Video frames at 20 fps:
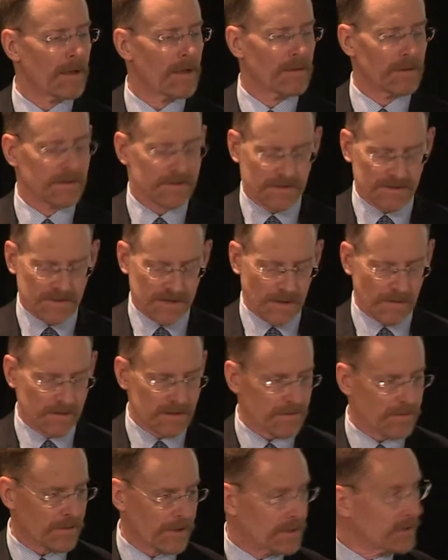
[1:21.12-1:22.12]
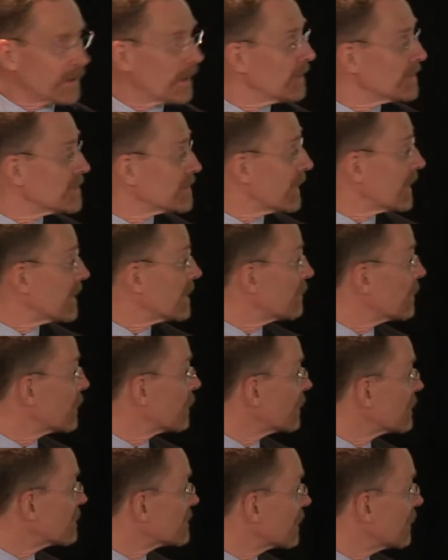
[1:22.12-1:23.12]
There's a series of heat loads around the
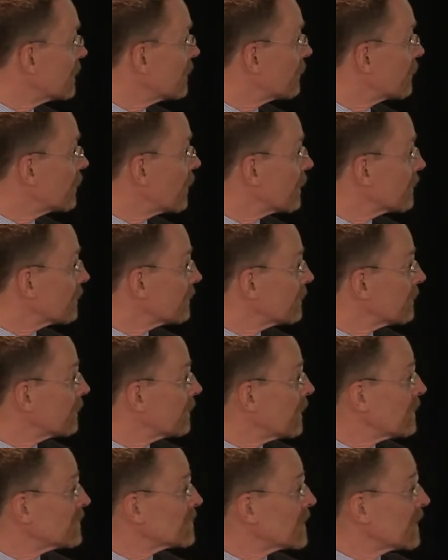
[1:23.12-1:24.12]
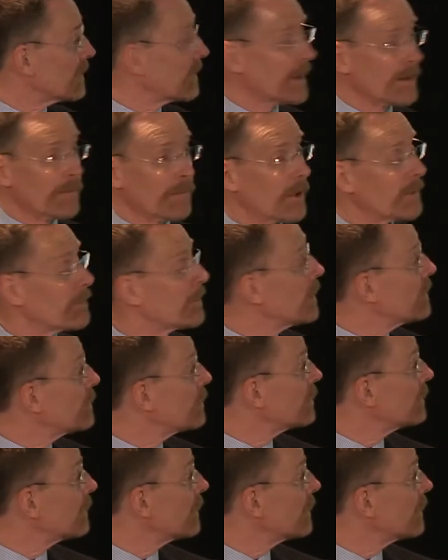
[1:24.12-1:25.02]
building. So you've got heat generated by people,